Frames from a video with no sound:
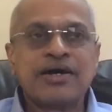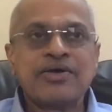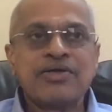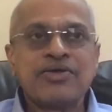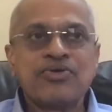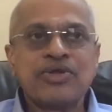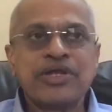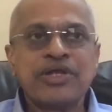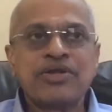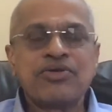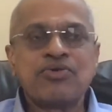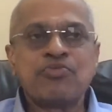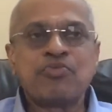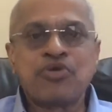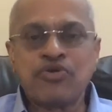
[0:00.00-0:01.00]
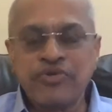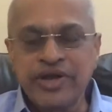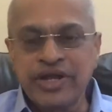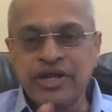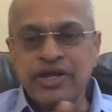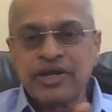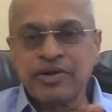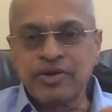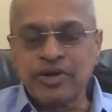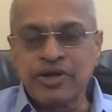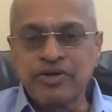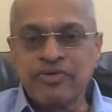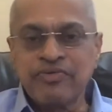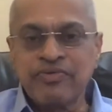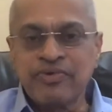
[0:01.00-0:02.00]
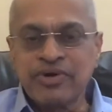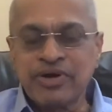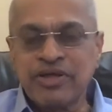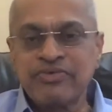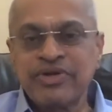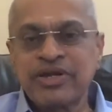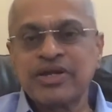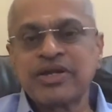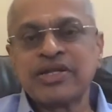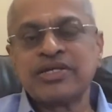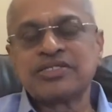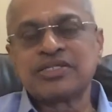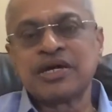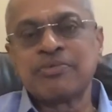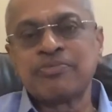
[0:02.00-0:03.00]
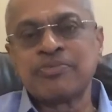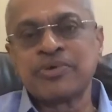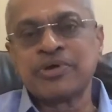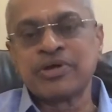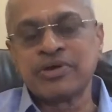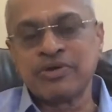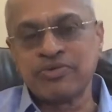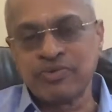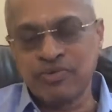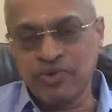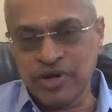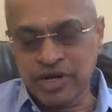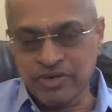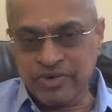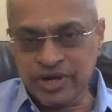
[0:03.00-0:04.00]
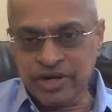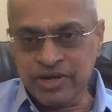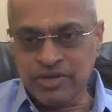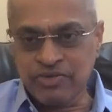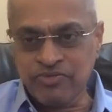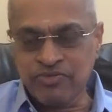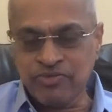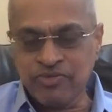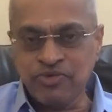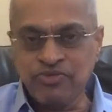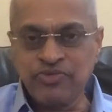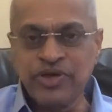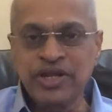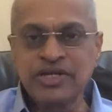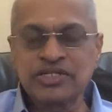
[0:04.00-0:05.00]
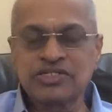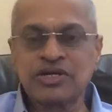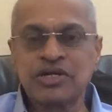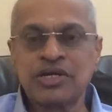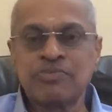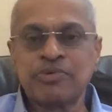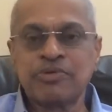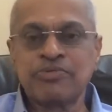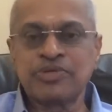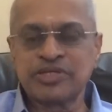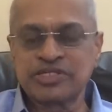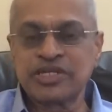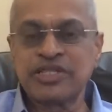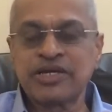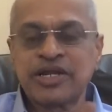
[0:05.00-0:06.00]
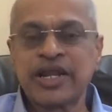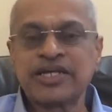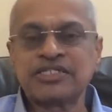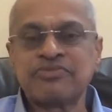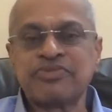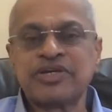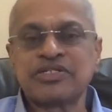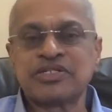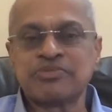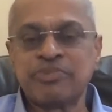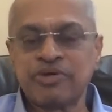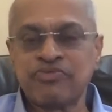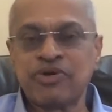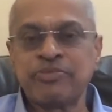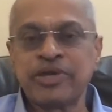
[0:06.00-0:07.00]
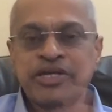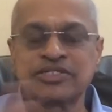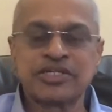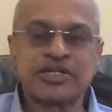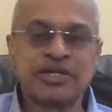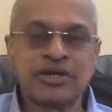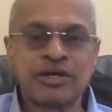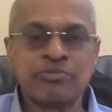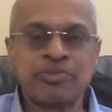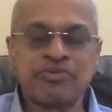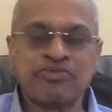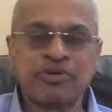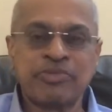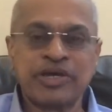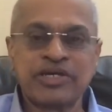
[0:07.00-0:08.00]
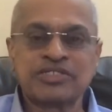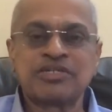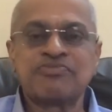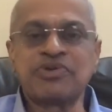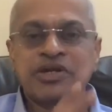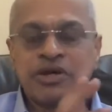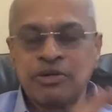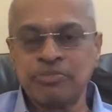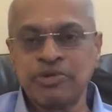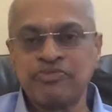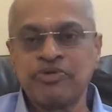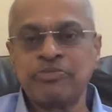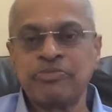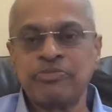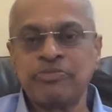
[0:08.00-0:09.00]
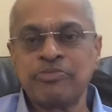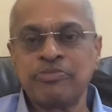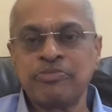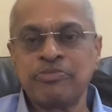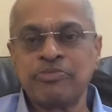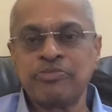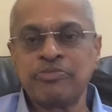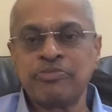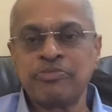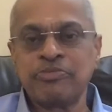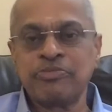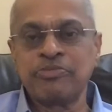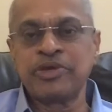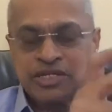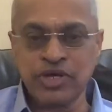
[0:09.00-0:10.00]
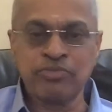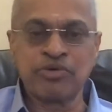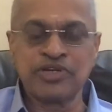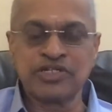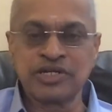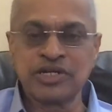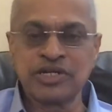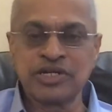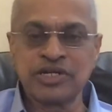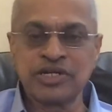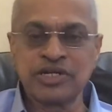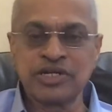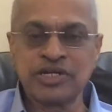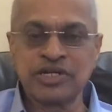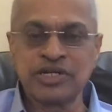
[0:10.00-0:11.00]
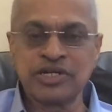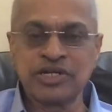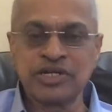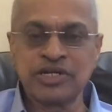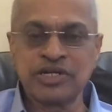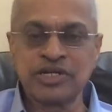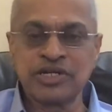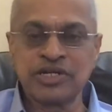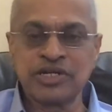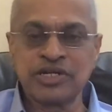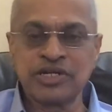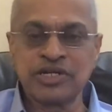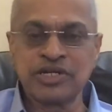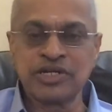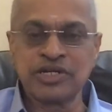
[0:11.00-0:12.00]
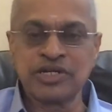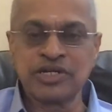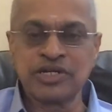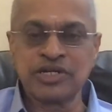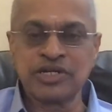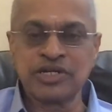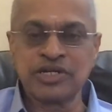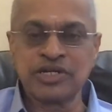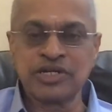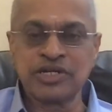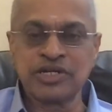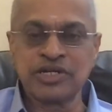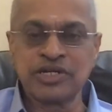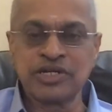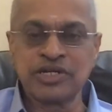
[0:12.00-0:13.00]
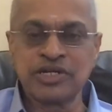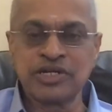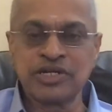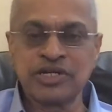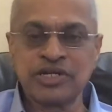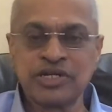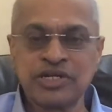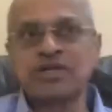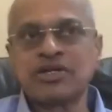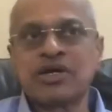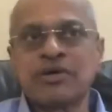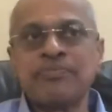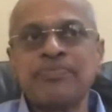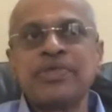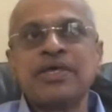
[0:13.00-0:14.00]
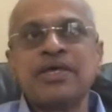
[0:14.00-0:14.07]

You need to provide whatever is whatever you feel it is not appropriate. See the classification: performing asset and non-performing asset. For non-performing asset, there is no provision. Provision is just something in case if does not come,